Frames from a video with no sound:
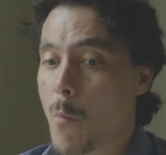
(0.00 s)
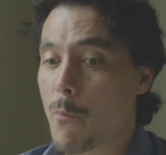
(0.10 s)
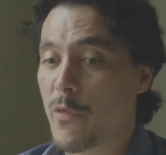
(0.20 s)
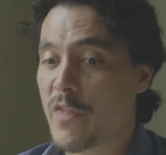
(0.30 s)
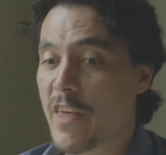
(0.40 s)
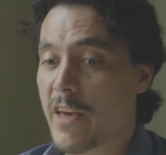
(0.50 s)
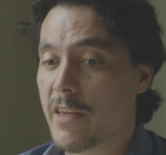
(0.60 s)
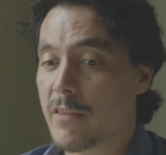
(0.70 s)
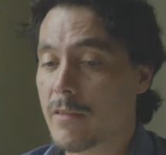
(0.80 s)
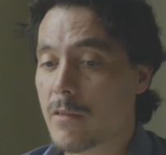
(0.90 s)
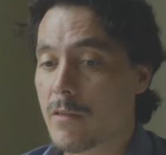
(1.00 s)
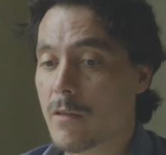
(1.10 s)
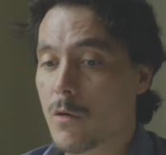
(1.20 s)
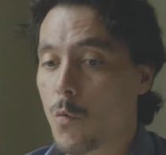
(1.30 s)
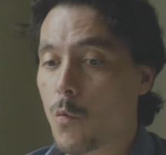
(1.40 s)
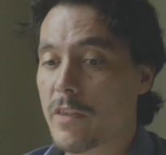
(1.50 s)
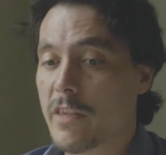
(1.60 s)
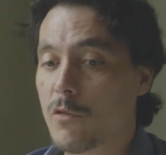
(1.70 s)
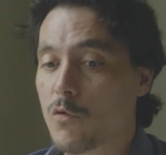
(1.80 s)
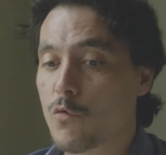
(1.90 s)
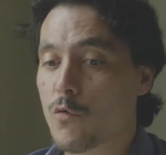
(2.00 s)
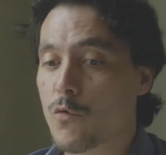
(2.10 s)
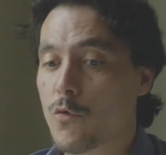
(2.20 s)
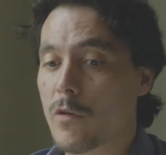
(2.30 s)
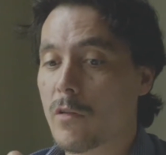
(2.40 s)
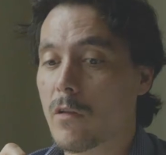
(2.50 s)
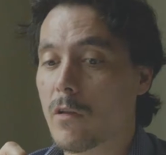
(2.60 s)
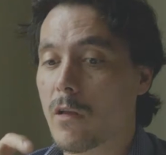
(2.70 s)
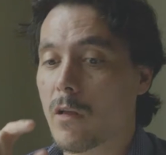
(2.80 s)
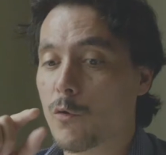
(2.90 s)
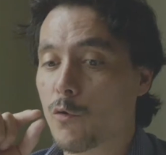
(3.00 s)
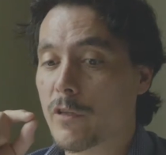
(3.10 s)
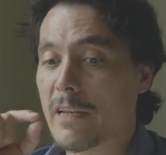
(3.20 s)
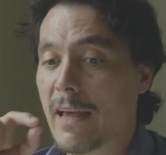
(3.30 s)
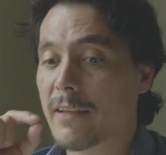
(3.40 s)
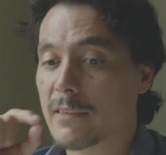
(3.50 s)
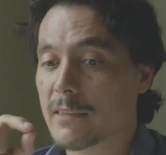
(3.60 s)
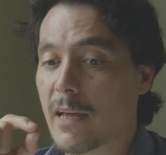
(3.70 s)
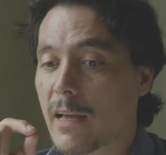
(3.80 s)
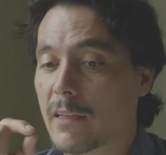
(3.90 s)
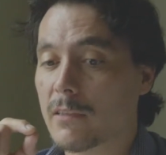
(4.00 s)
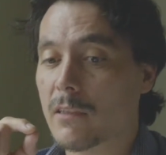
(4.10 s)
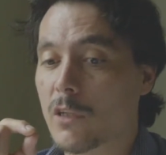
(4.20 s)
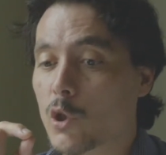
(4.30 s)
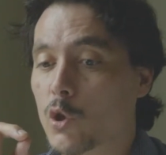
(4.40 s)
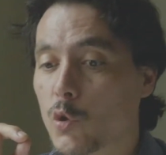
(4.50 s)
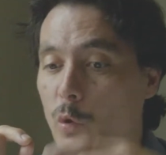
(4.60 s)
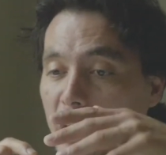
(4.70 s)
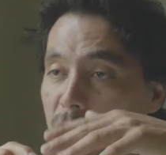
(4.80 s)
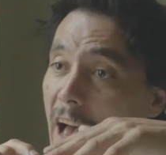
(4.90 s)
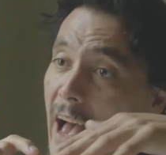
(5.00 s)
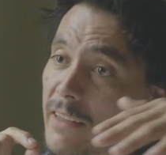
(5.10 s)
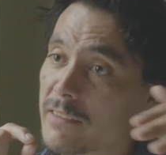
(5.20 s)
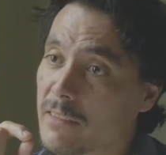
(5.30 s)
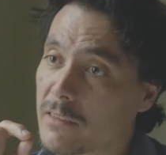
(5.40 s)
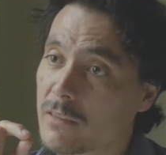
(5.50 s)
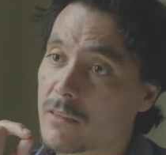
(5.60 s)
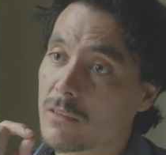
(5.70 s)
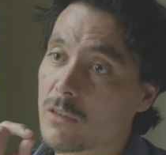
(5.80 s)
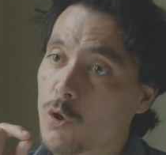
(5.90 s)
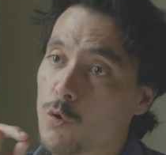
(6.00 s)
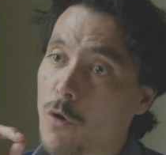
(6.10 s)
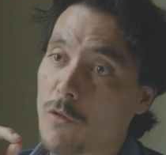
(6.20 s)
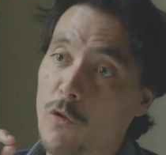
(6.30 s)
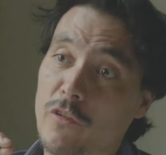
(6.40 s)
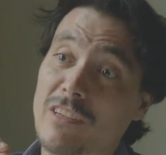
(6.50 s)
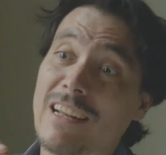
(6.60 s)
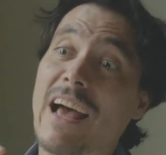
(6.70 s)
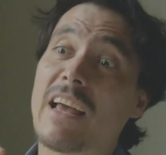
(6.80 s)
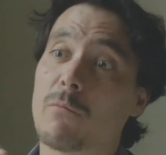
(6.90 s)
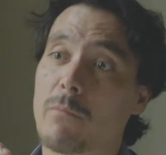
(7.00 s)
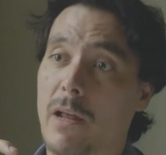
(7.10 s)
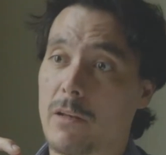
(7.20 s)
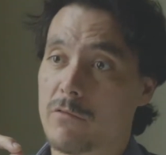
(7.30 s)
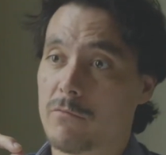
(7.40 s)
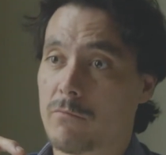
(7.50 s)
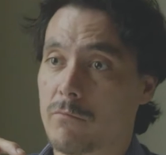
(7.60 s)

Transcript: But then we need to utilize that to give access to an underlying value.